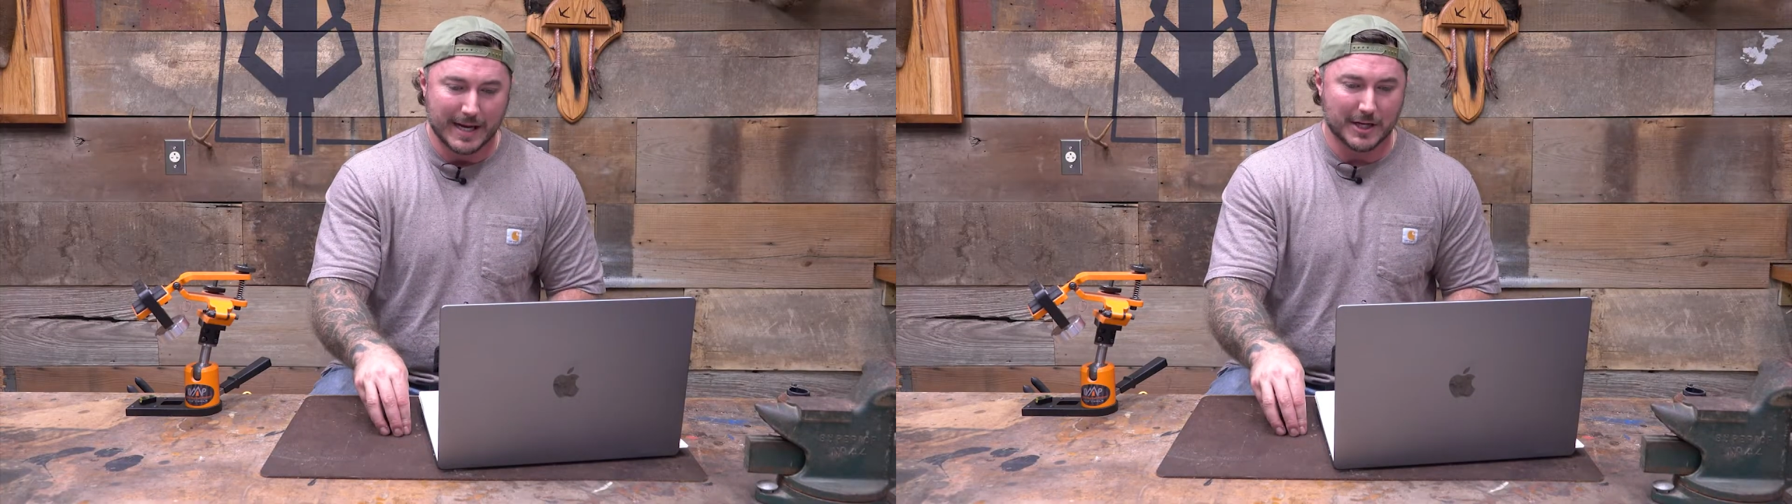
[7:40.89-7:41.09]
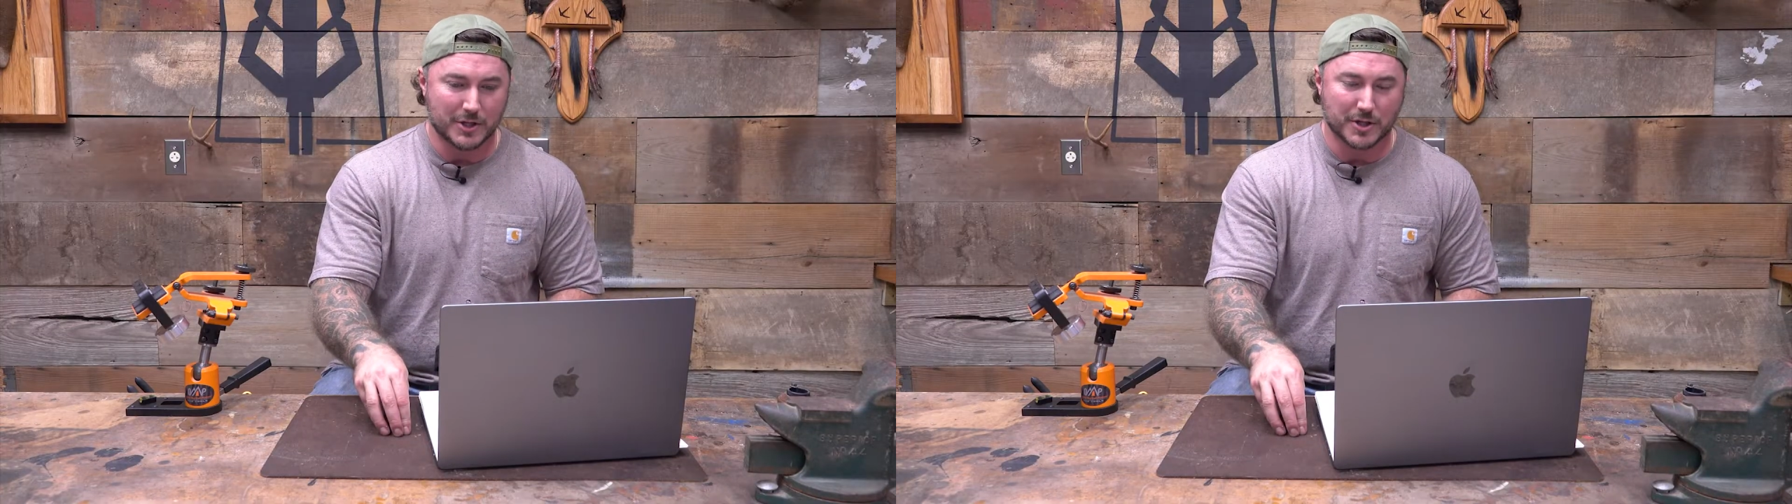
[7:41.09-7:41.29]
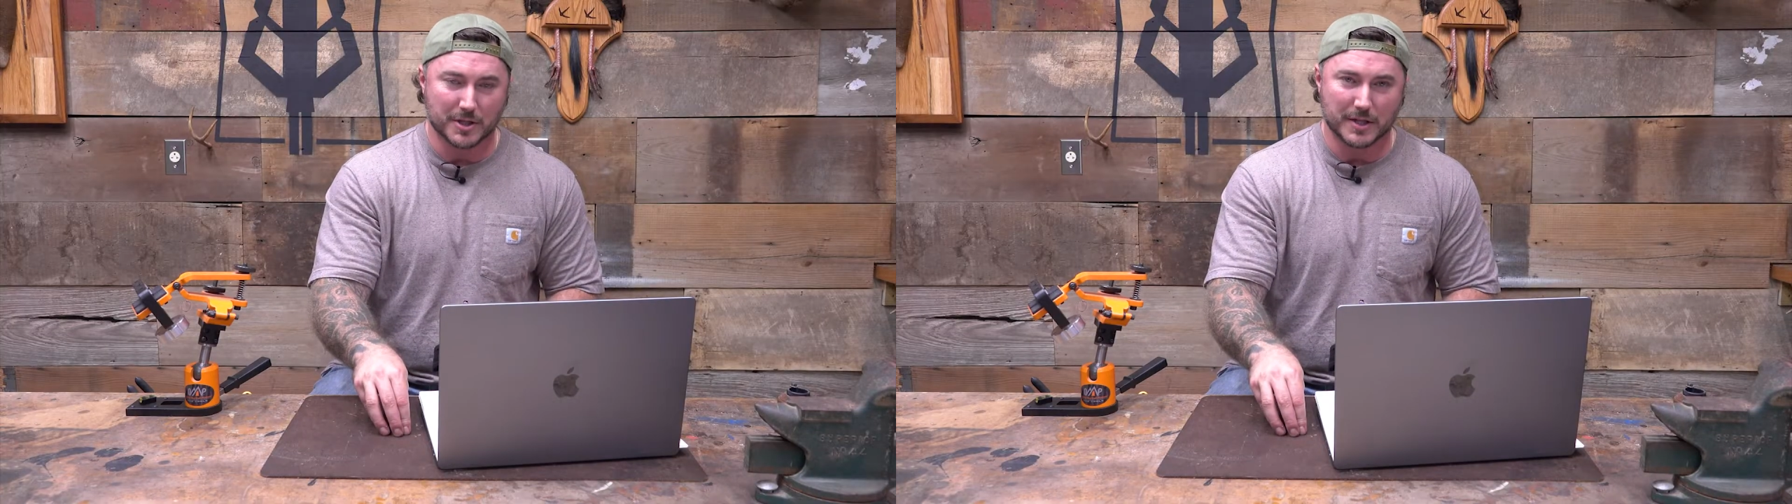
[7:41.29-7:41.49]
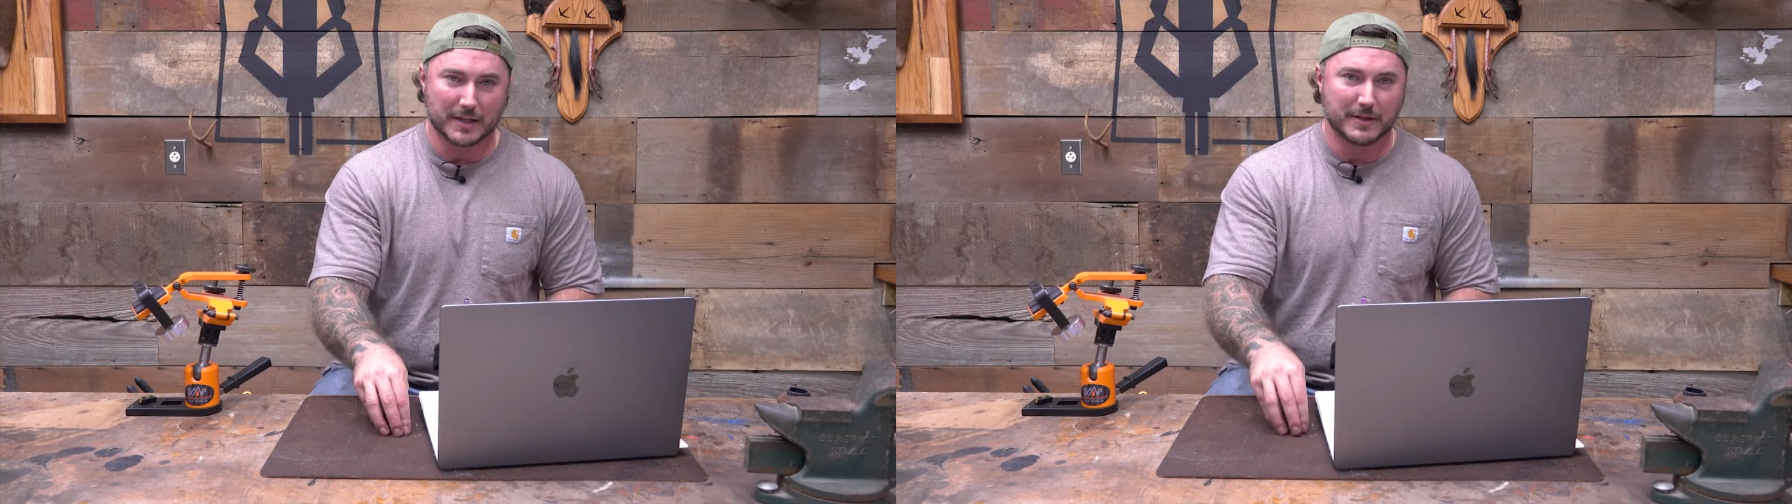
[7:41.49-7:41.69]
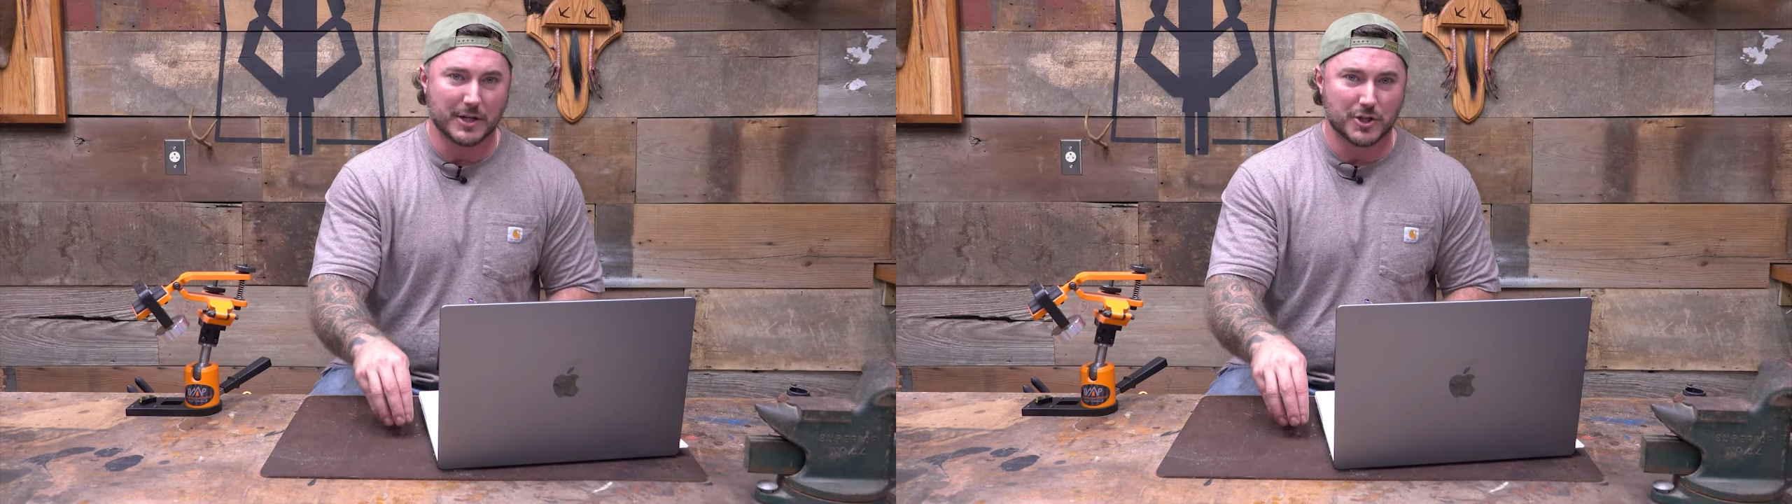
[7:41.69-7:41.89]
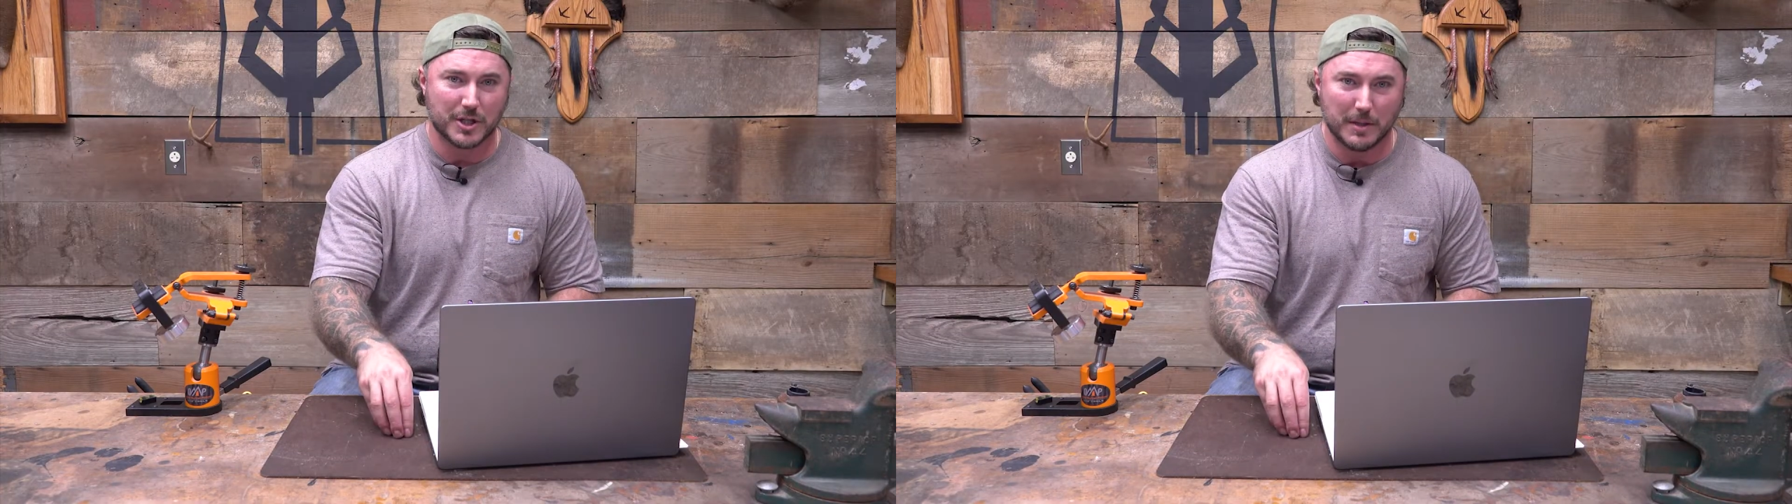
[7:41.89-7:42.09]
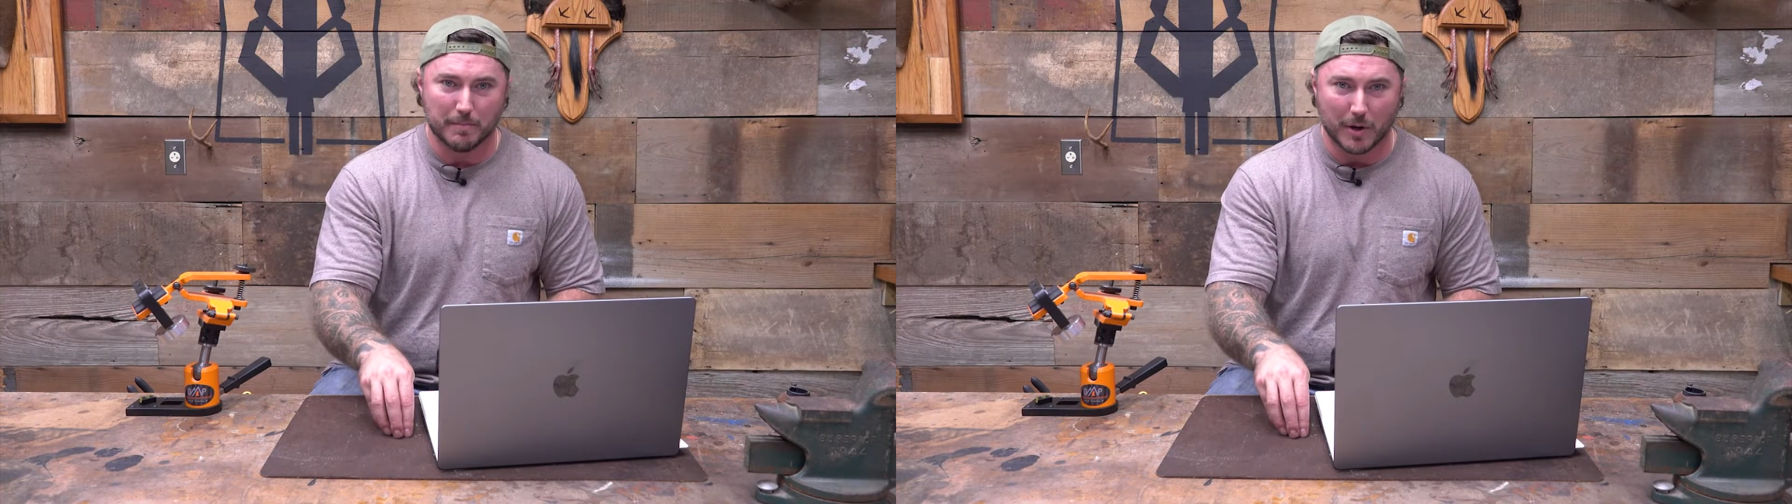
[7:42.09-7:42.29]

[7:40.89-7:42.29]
it's just like that cheap